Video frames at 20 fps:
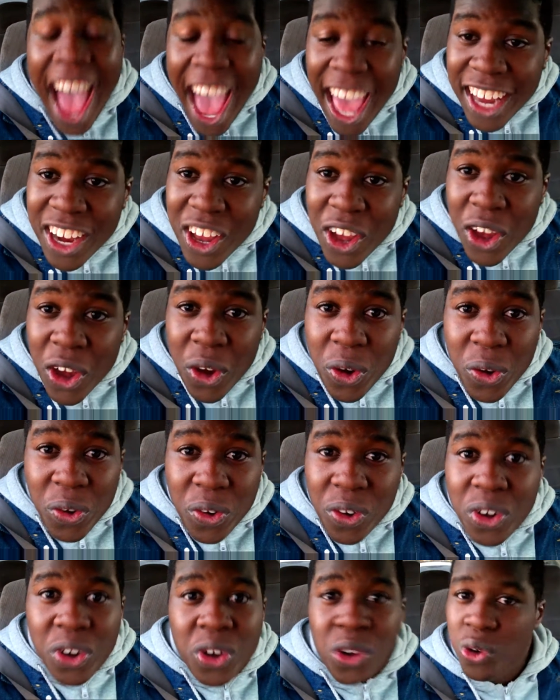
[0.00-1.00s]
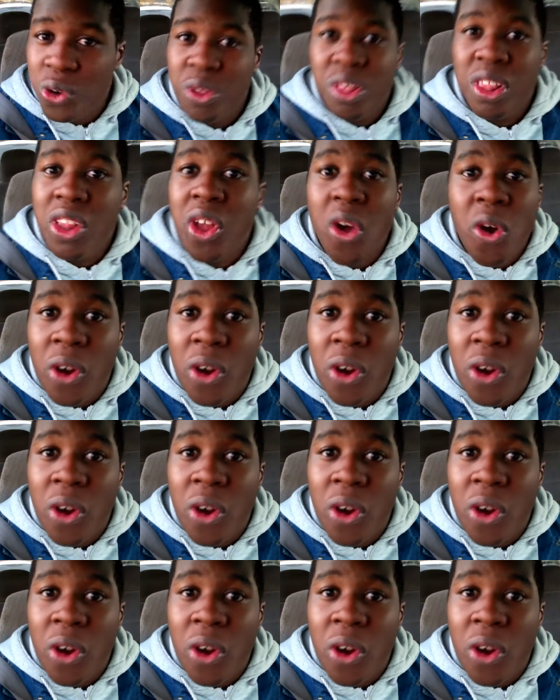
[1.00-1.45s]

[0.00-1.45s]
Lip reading: I know who's